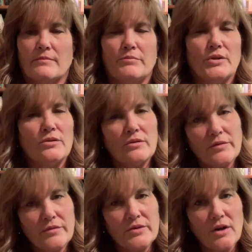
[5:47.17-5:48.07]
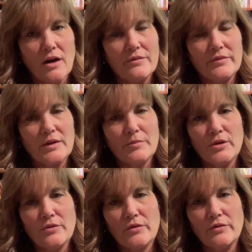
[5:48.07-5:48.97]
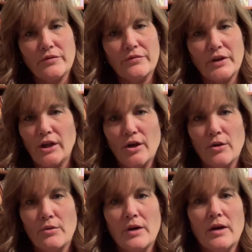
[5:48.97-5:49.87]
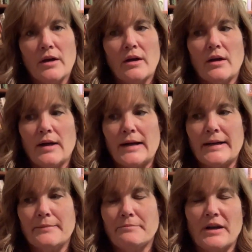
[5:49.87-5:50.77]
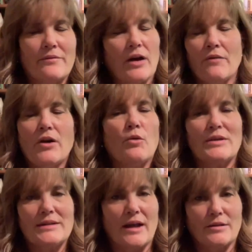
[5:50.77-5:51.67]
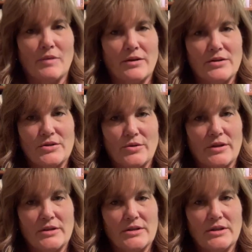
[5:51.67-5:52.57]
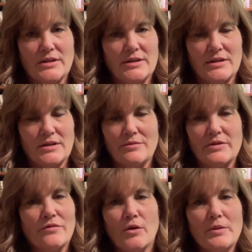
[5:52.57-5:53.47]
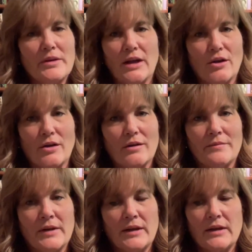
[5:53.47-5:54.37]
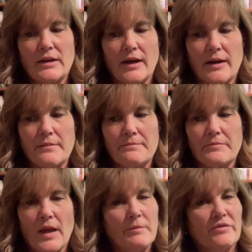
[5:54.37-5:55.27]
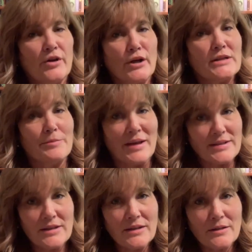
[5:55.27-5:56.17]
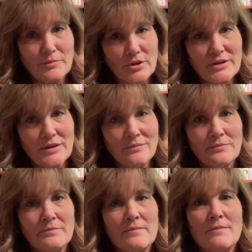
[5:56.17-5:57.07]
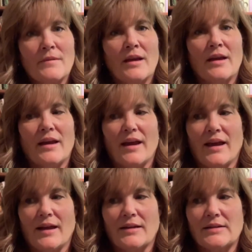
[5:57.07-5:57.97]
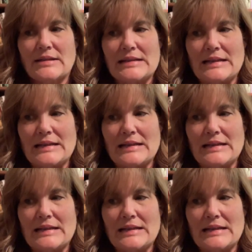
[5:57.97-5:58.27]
Beautiful photography, beautiful video. But I've always liked Martha Stewart. She was a forward thinker. I'm a very domestic person, and